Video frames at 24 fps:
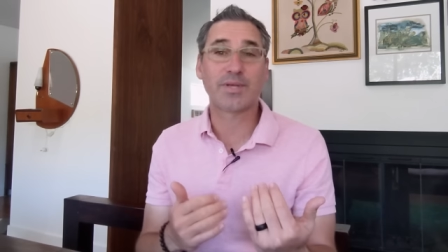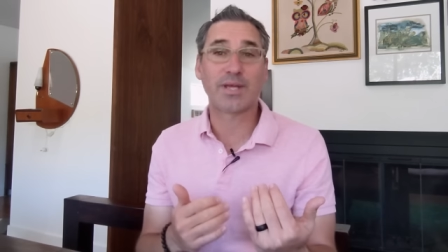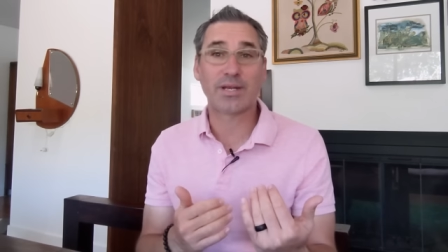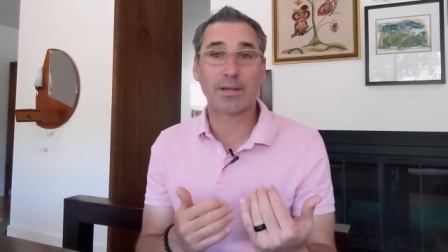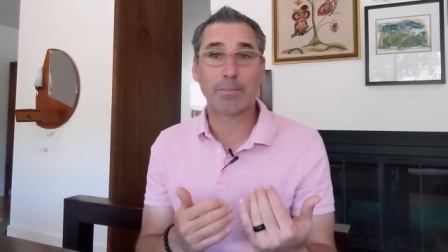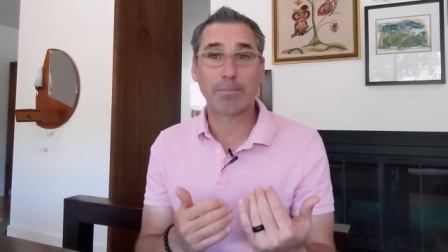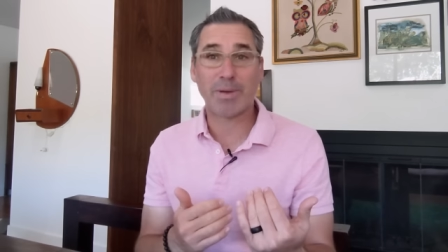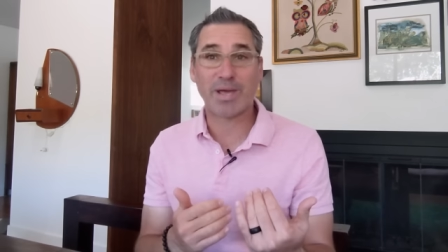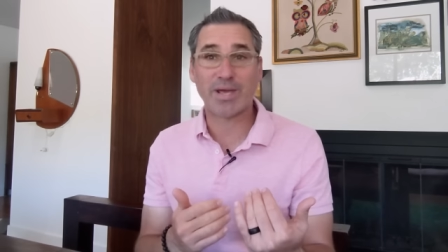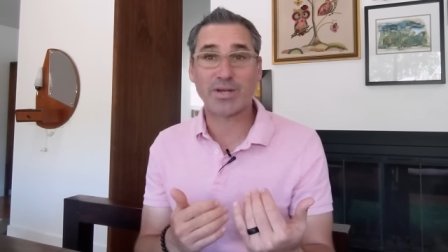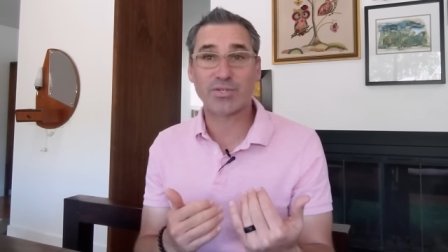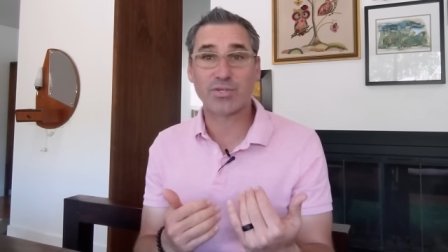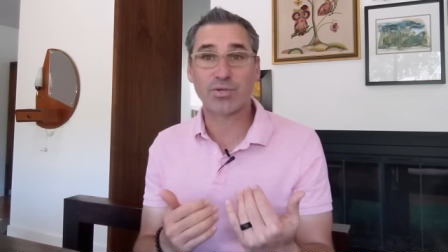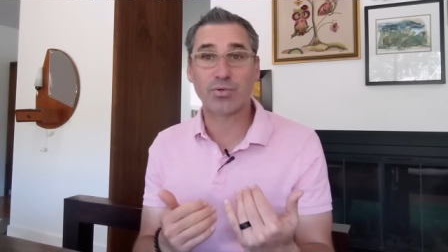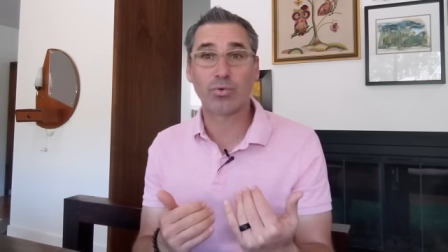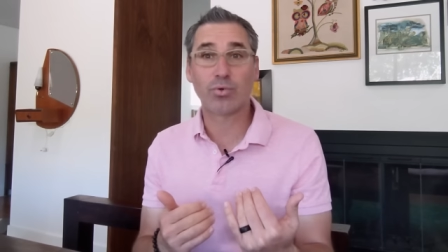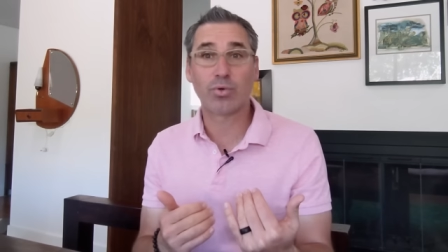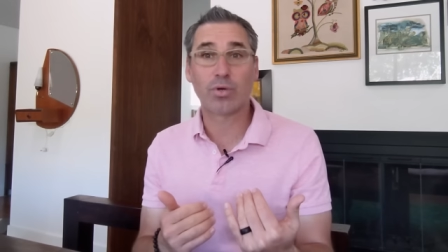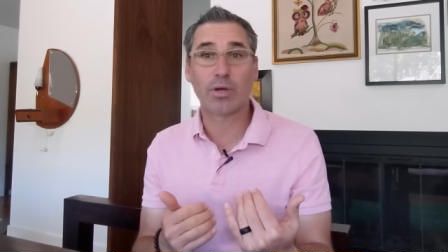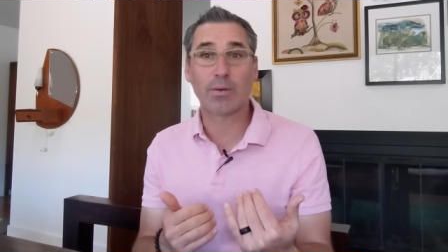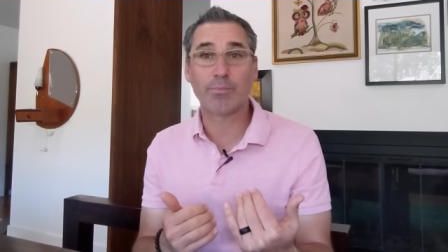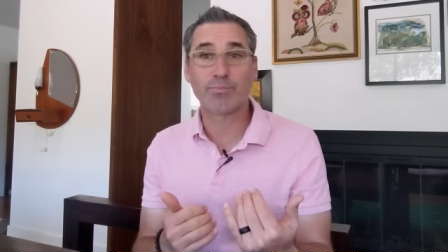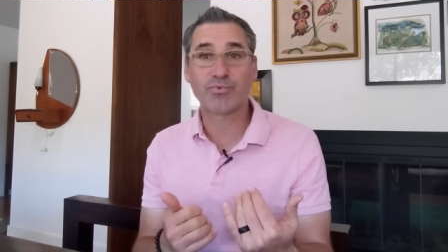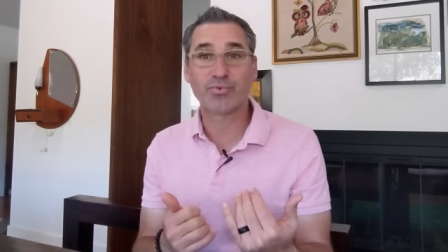any patient who
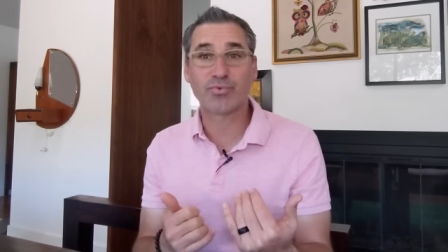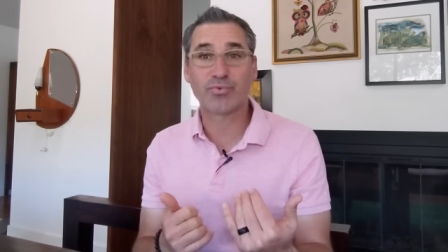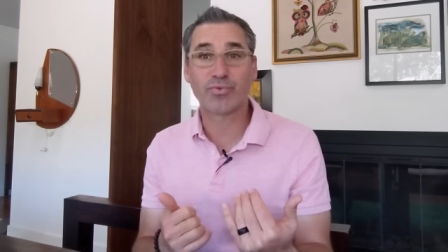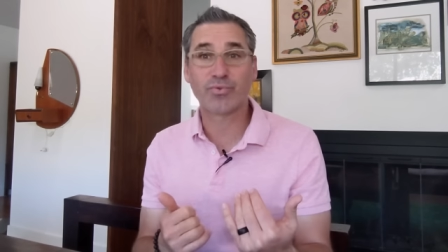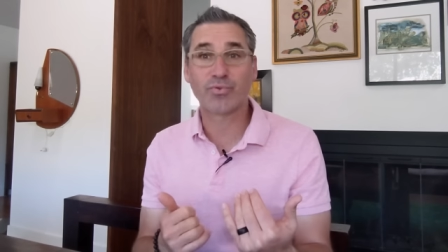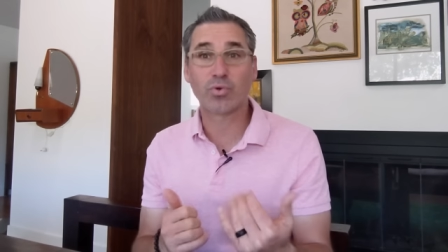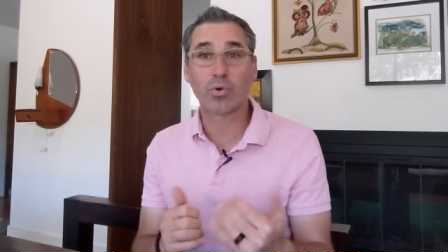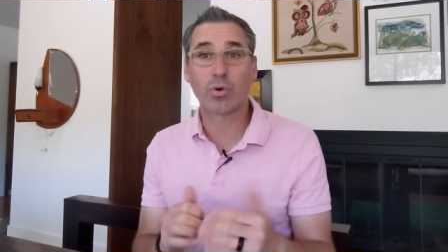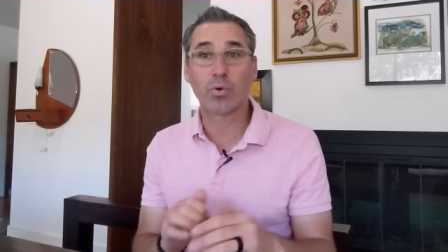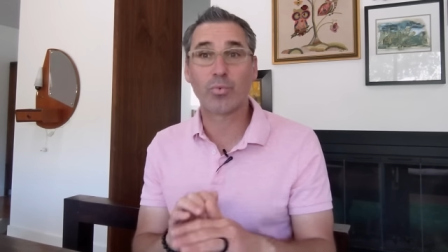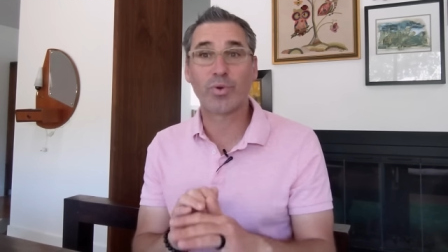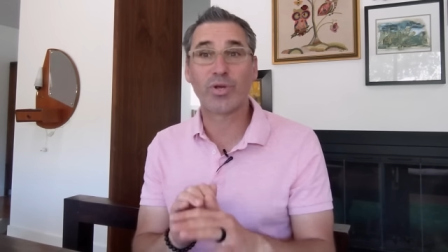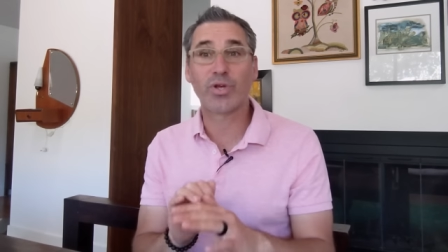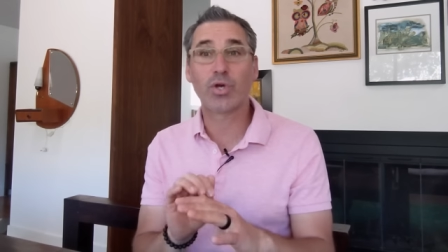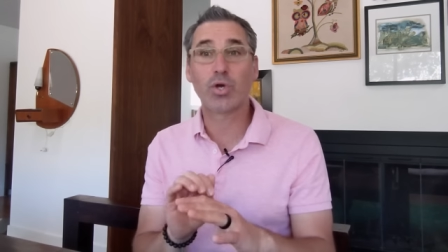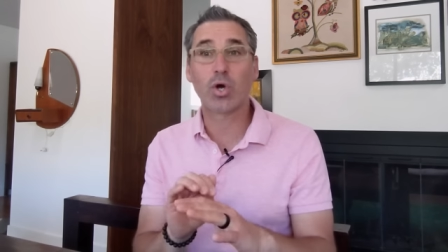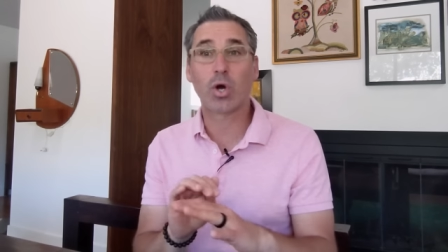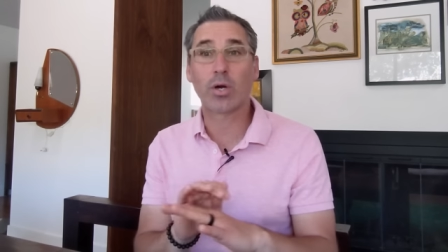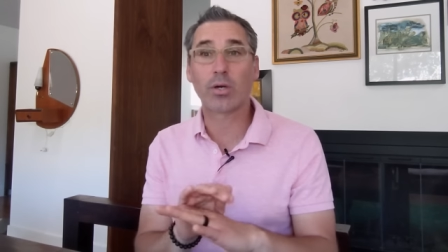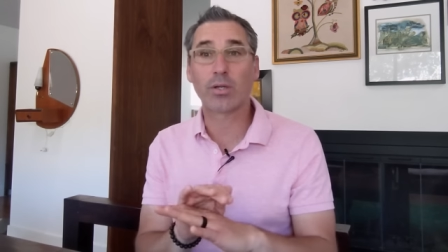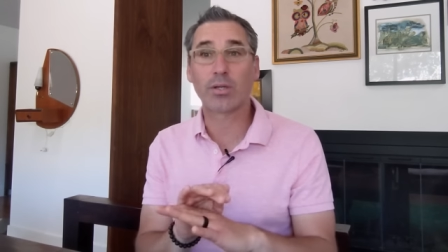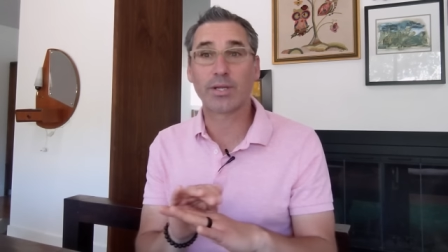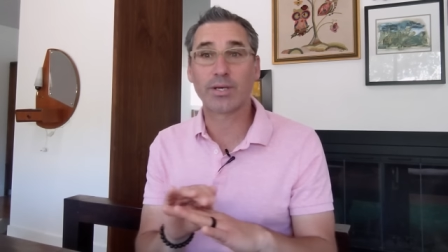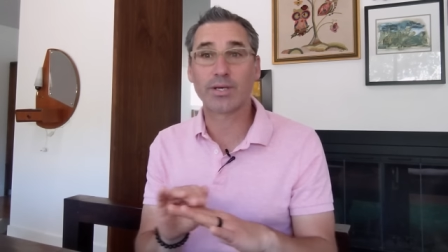comes through the door
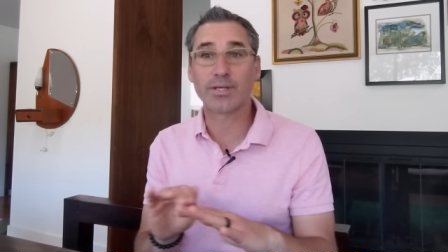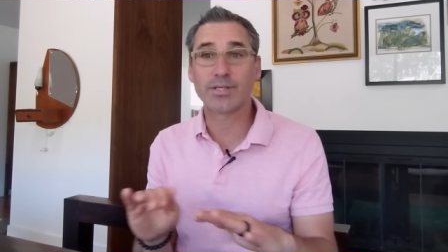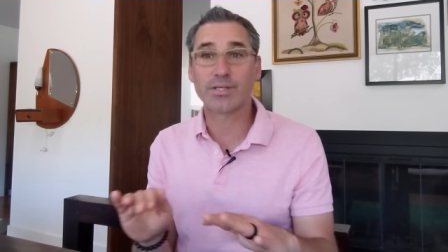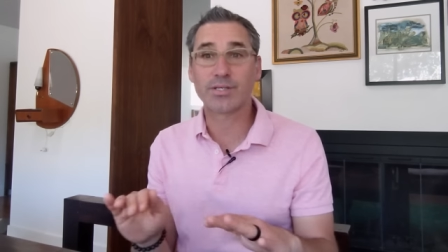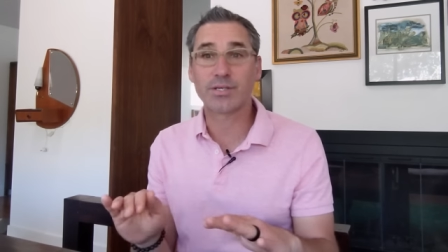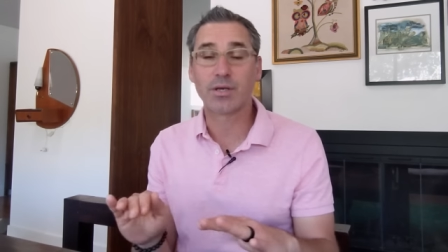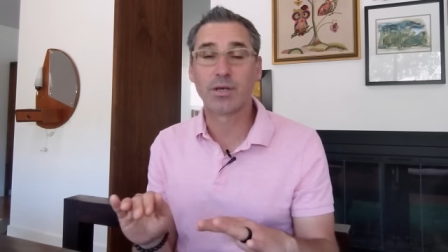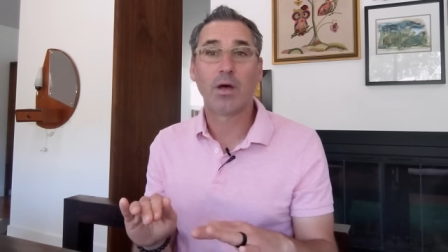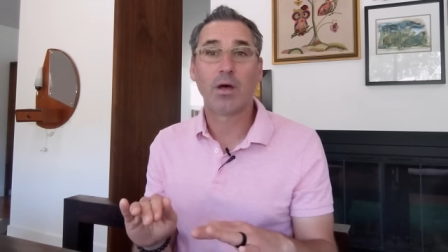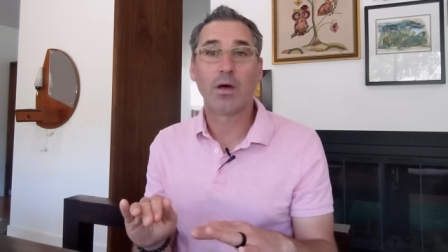regardless